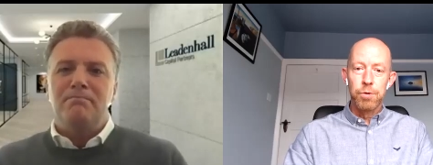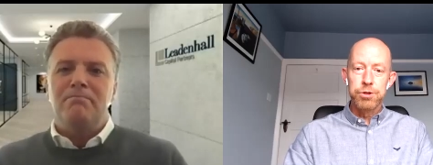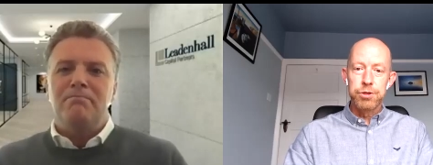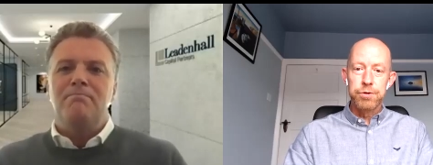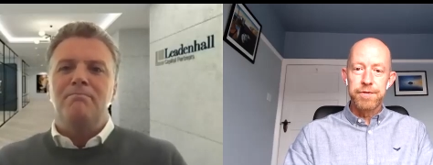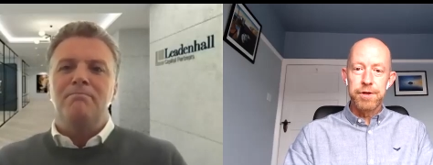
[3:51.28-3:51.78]

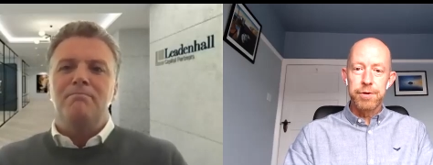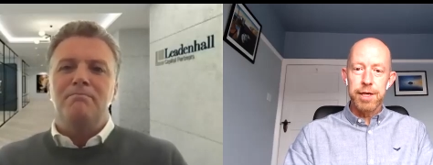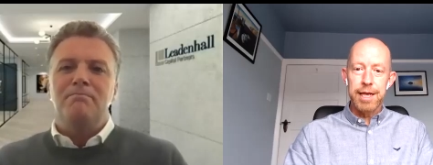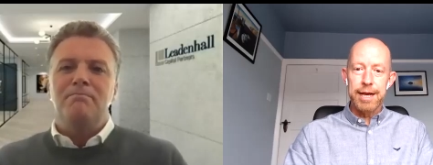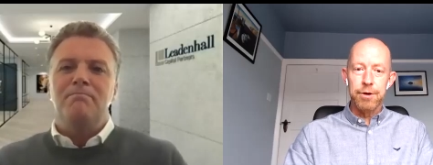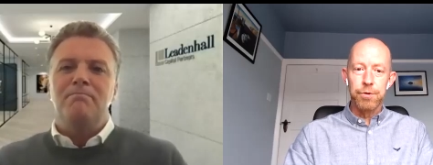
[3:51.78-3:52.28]
Speaker 1: what's your view
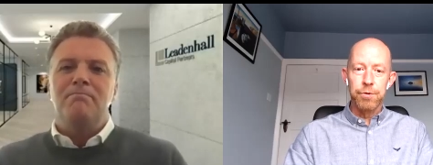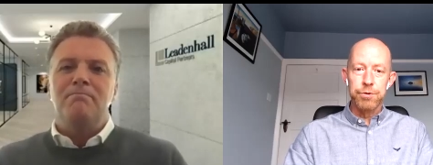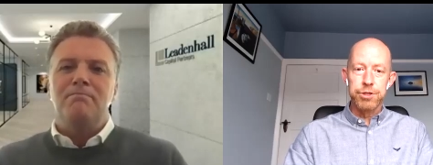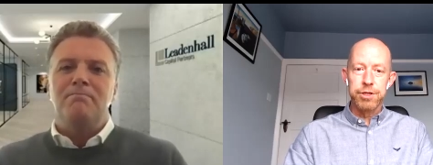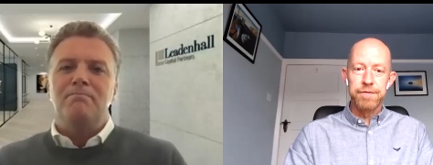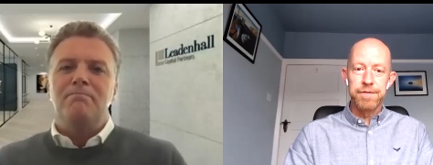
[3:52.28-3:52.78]
at
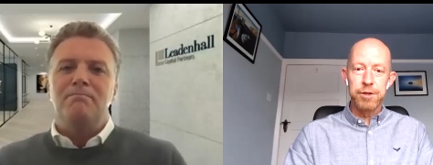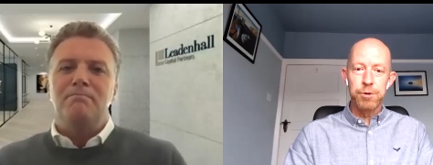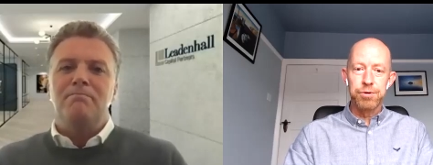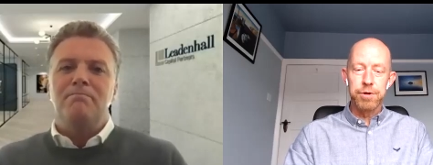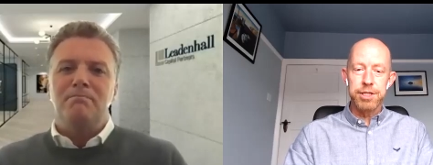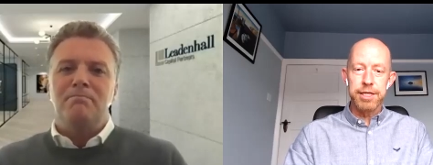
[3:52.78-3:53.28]
Leadenhall? Do you
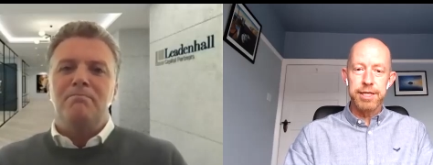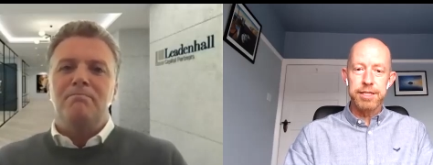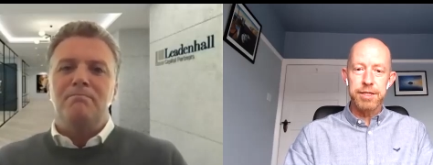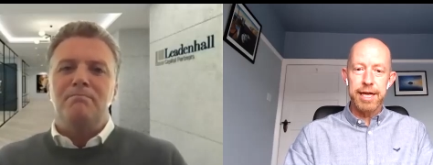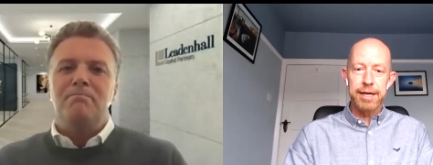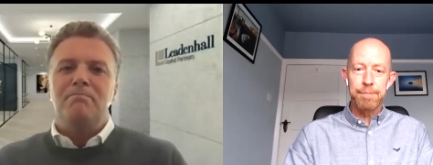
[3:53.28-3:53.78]
feel
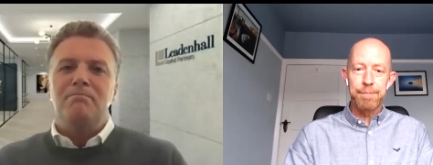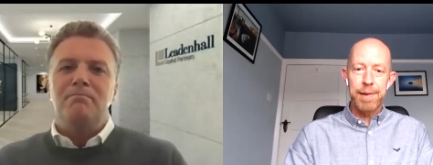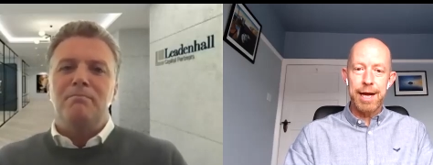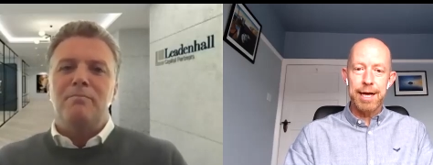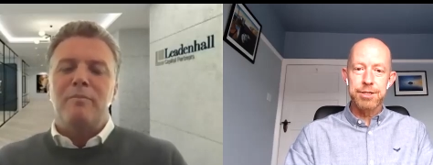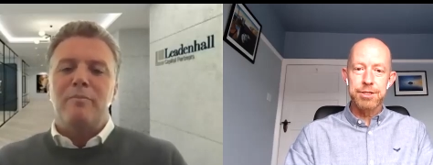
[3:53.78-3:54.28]
pricing is getting
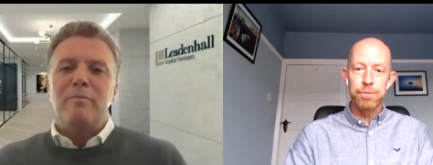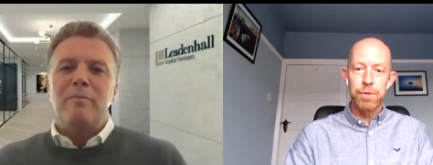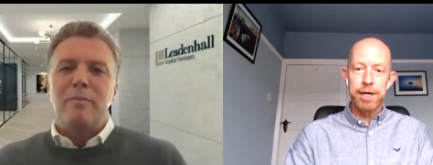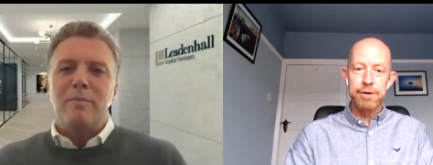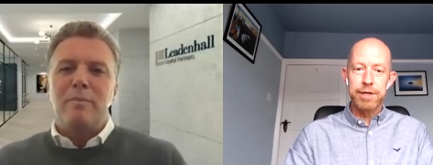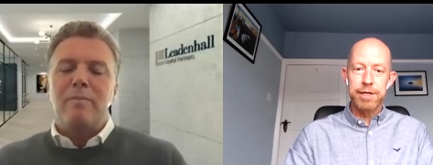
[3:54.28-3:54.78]
back to
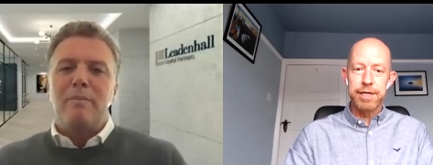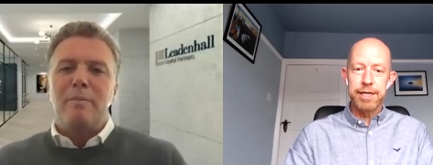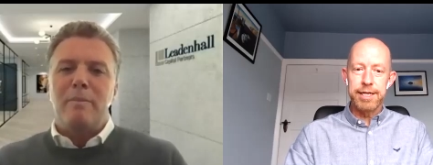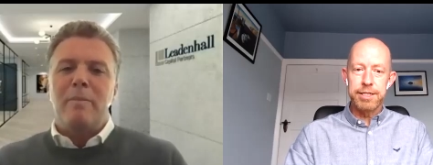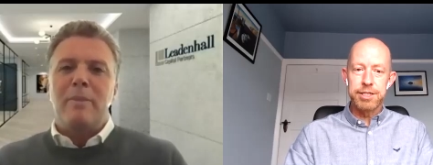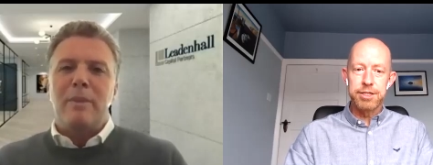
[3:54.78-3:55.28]
where it
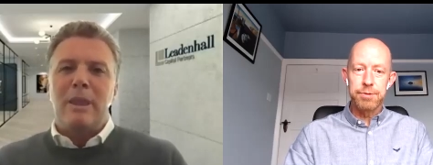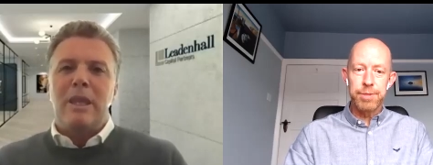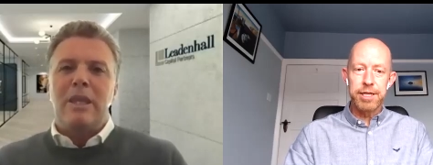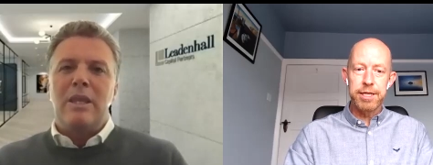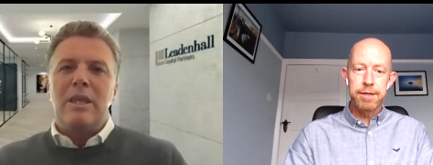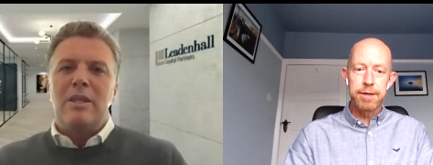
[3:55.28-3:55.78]
needs to
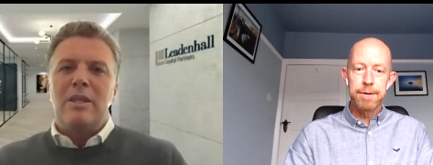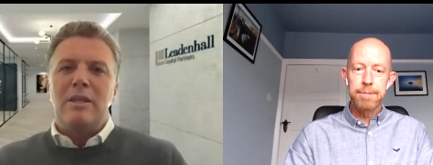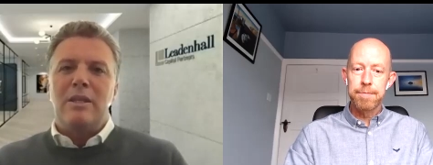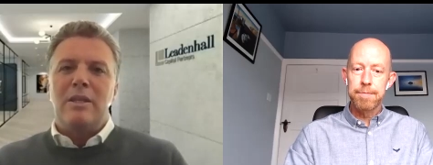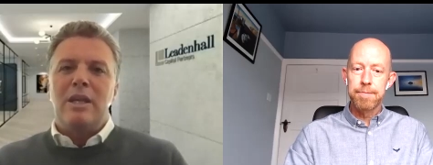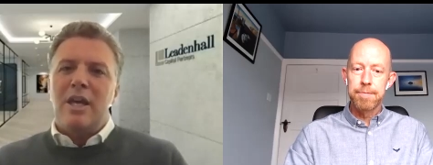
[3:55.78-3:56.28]
be?
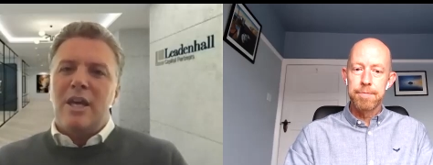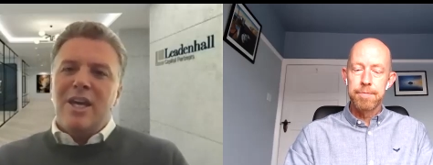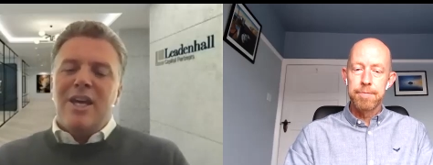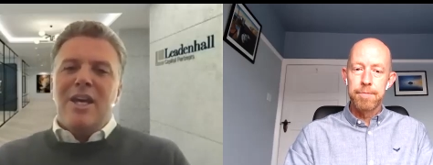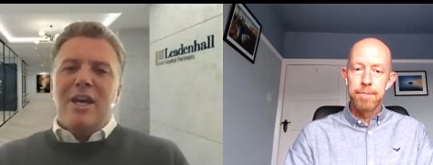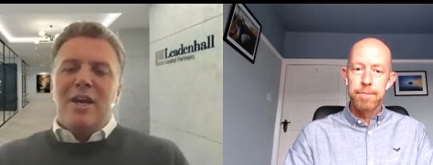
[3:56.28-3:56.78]

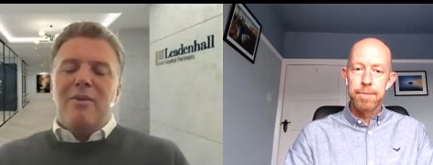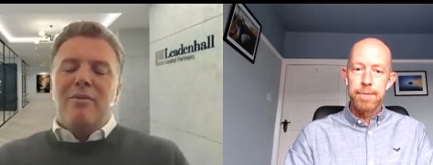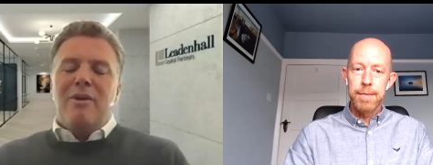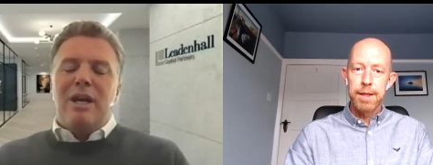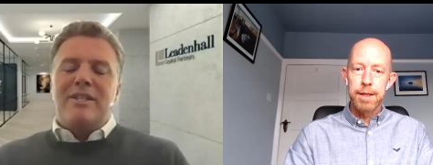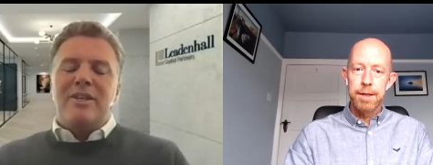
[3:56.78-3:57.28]

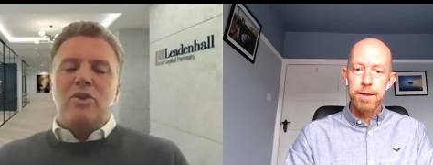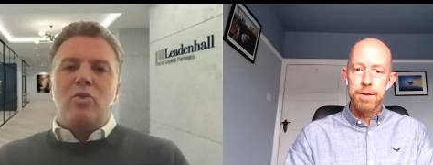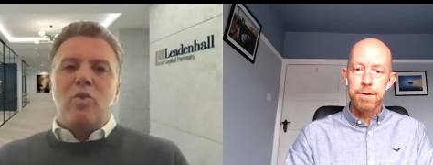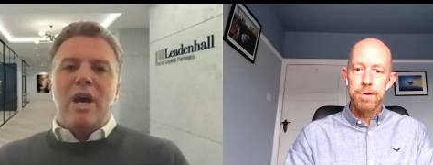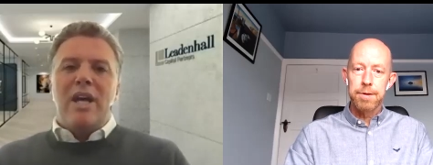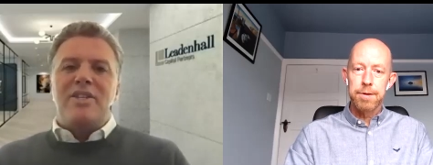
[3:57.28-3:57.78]
Speaker 2: Well, it's a
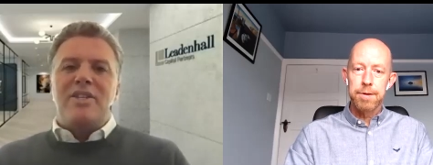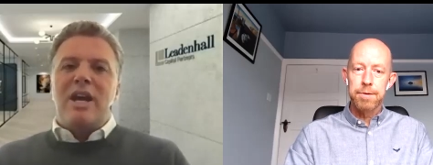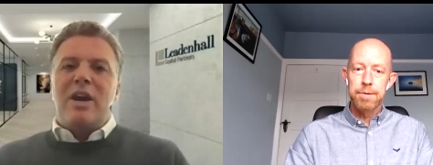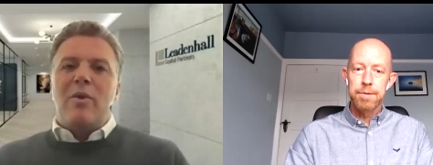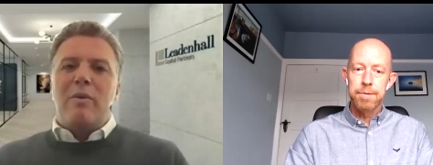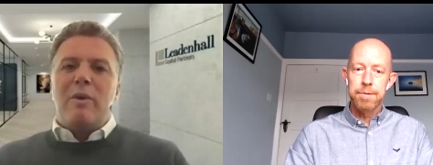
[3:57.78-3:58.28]
good question.
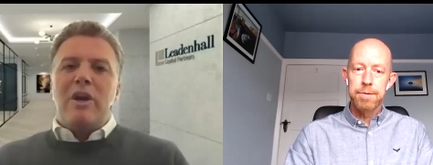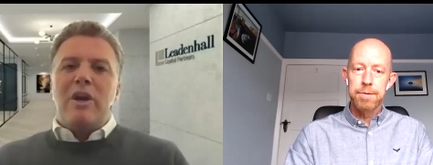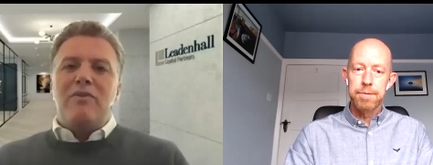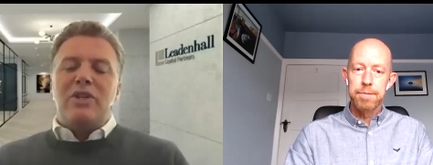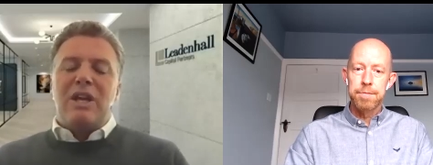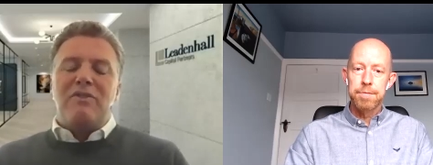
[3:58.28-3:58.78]
Now,
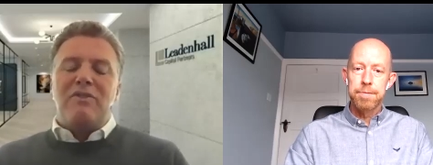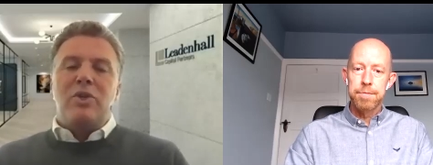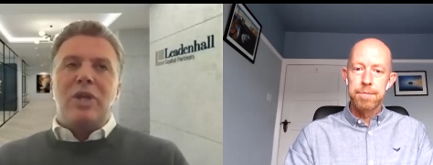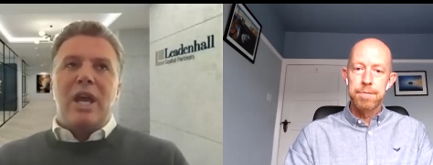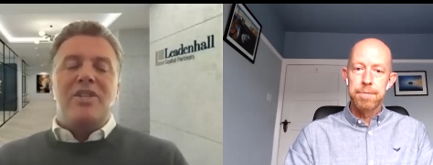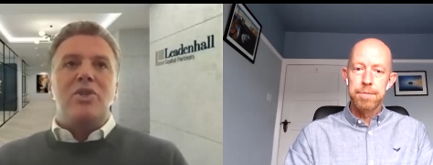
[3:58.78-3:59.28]
obviously, as
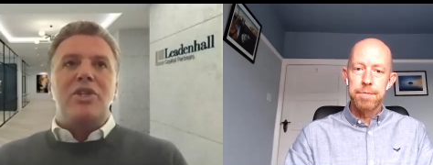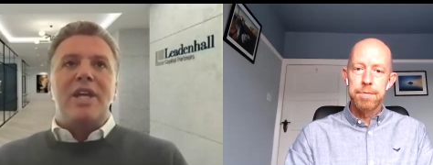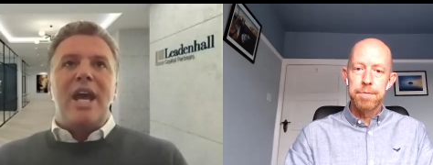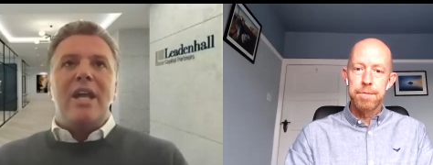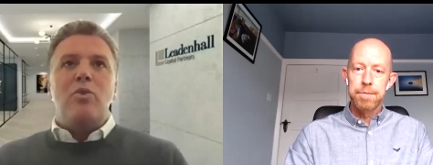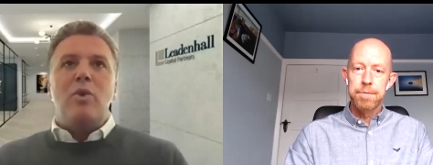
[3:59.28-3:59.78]
you, as you
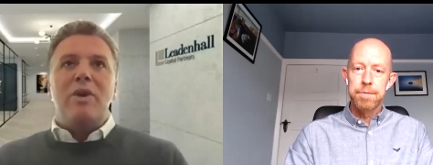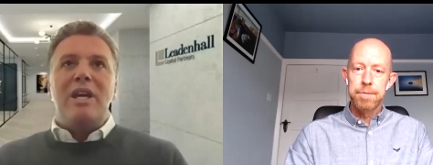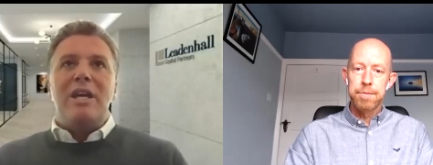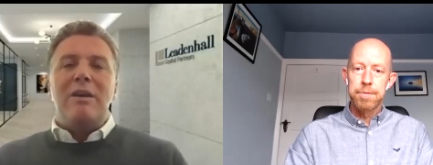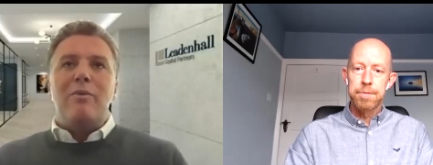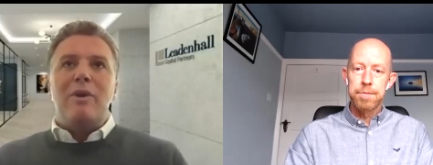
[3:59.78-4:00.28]
said,
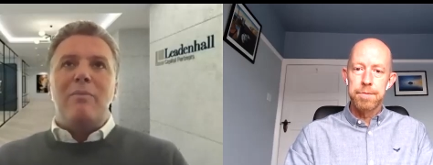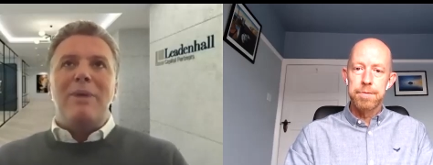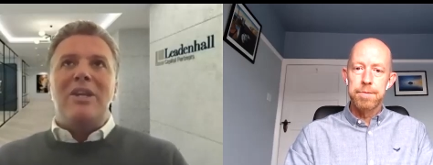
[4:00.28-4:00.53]
we, we are